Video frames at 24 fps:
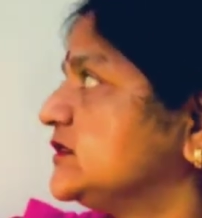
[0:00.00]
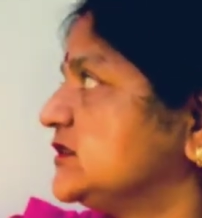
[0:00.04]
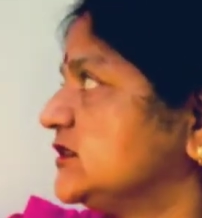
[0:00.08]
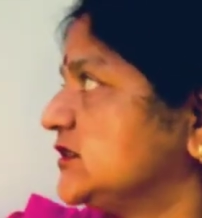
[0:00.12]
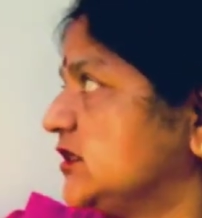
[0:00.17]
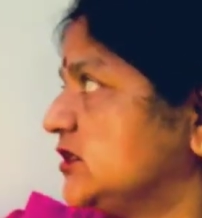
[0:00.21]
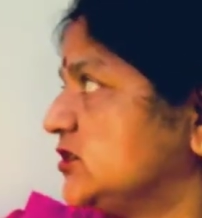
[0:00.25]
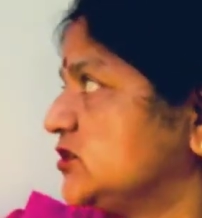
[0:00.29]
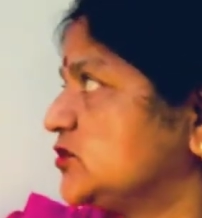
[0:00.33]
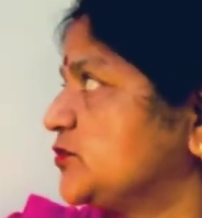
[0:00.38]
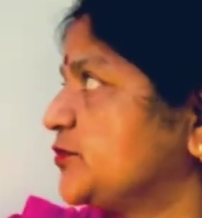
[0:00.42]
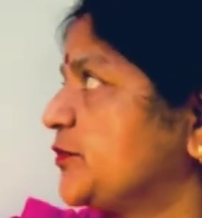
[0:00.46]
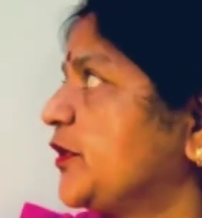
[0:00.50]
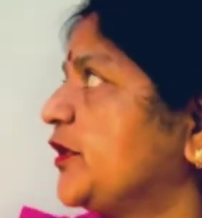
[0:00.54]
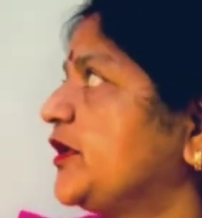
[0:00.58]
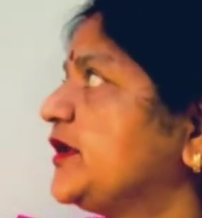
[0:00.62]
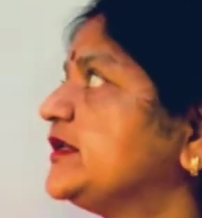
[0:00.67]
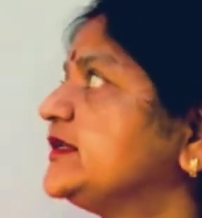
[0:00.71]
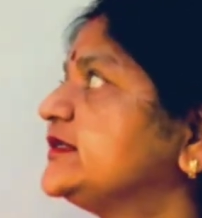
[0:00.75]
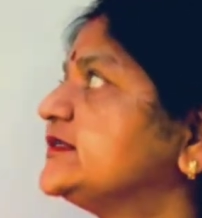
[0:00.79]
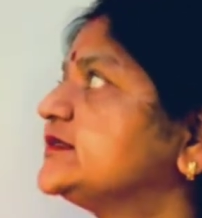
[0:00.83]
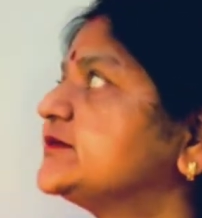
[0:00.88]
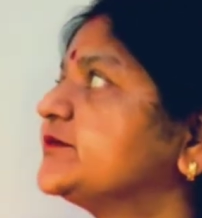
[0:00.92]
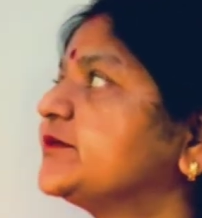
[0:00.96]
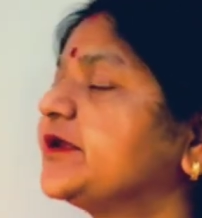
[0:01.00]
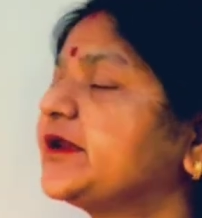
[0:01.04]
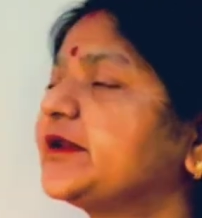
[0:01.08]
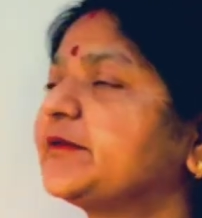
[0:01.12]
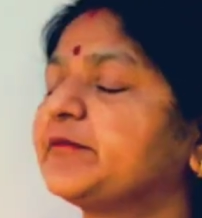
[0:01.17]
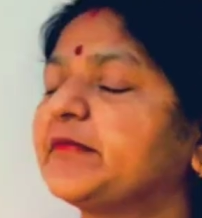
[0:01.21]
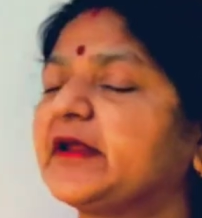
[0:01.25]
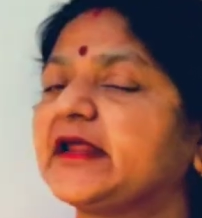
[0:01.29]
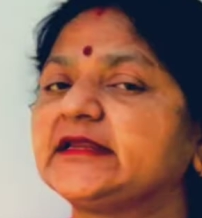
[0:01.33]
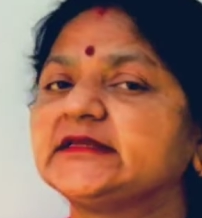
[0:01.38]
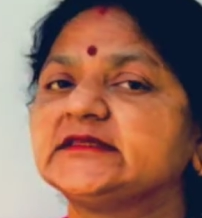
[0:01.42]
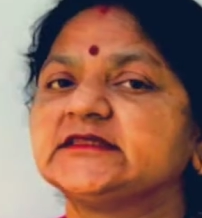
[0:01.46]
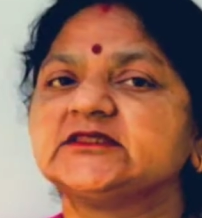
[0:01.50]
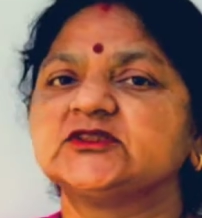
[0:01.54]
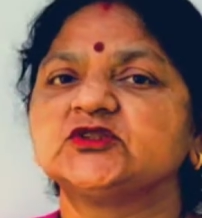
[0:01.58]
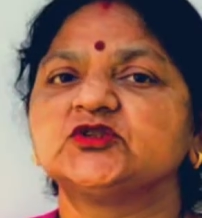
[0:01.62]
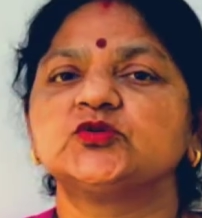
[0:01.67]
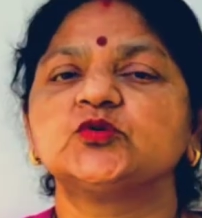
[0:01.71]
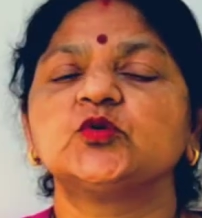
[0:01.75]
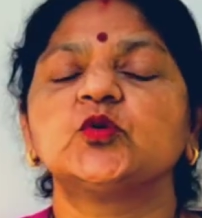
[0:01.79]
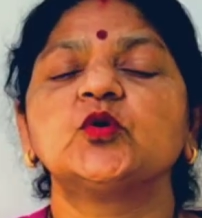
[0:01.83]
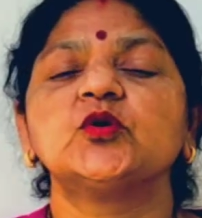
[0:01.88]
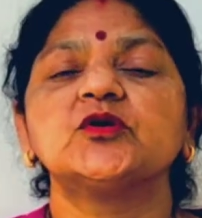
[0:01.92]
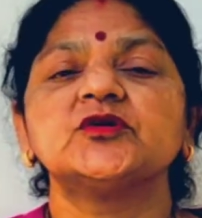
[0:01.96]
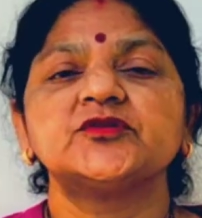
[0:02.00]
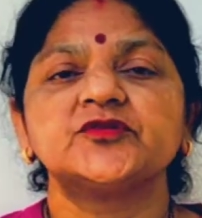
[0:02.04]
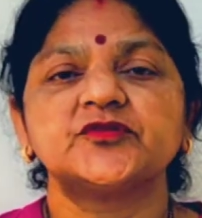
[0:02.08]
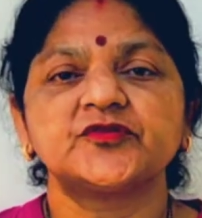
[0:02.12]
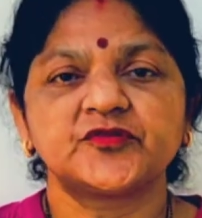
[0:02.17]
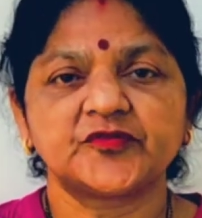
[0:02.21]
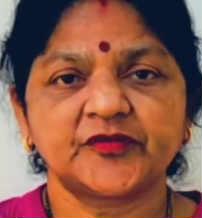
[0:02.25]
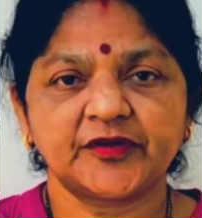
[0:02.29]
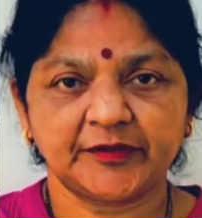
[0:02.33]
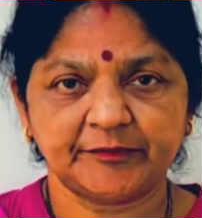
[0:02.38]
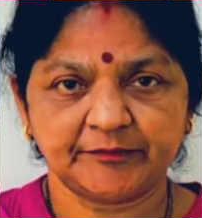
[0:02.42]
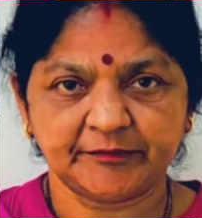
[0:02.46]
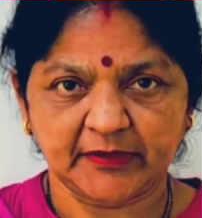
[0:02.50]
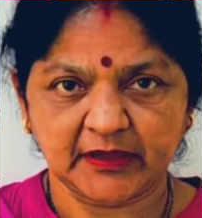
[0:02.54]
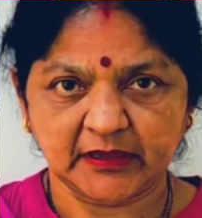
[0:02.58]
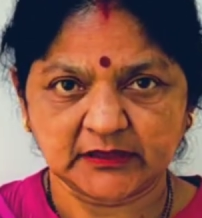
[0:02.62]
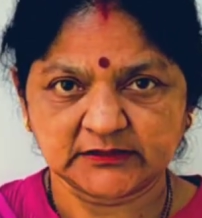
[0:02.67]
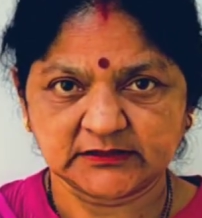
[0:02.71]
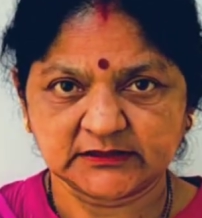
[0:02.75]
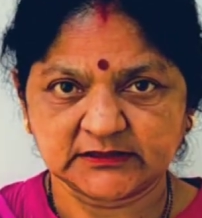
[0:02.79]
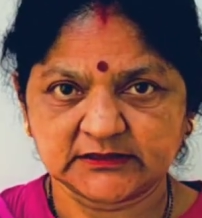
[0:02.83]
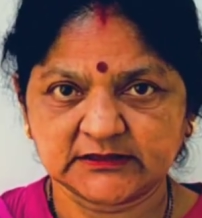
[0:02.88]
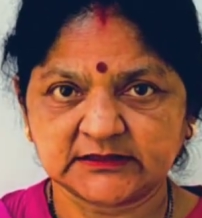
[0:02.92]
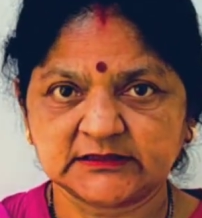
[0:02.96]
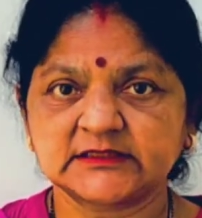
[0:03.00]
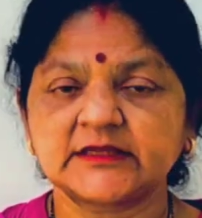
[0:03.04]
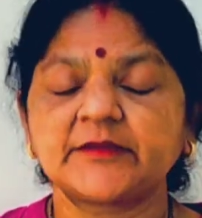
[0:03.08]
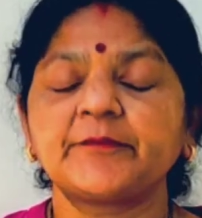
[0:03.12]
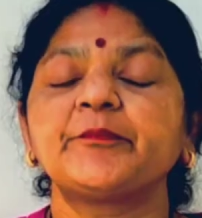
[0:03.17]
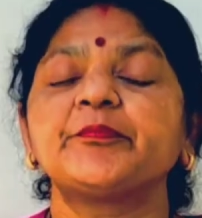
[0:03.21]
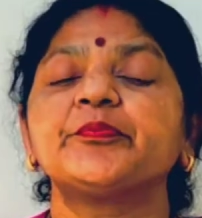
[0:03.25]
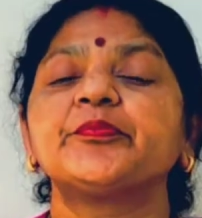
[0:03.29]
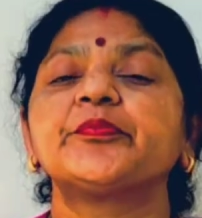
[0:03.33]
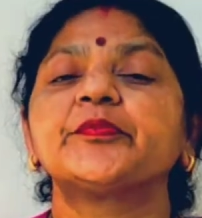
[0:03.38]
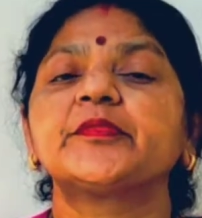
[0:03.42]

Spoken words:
This story is divided into three parts,